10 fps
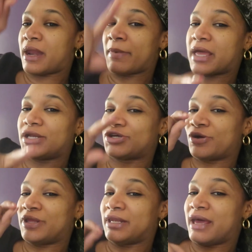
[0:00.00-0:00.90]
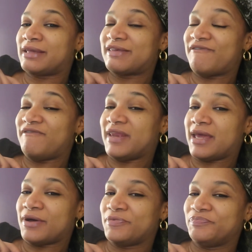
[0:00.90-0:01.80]
And I'm going to catch y'all in the next
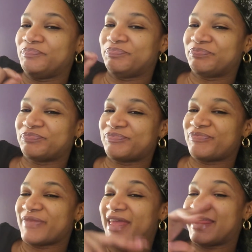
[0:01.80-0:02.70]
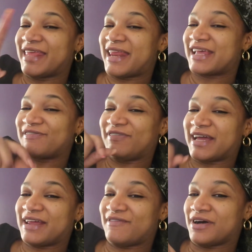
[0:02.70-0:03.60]
video. The next
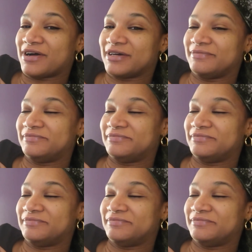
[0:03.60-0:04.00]
blinkety vlog.